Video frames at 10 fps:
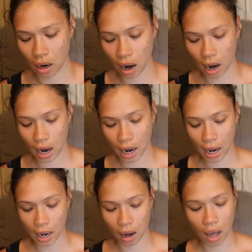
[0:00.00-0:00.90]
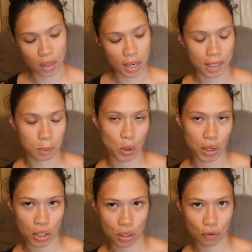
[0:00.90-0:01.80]
I got the
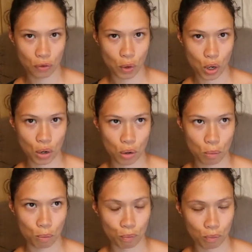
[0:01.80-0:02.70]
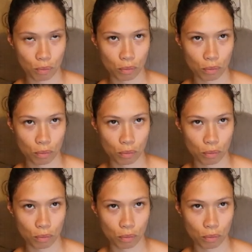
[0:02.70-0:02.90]
inspiration from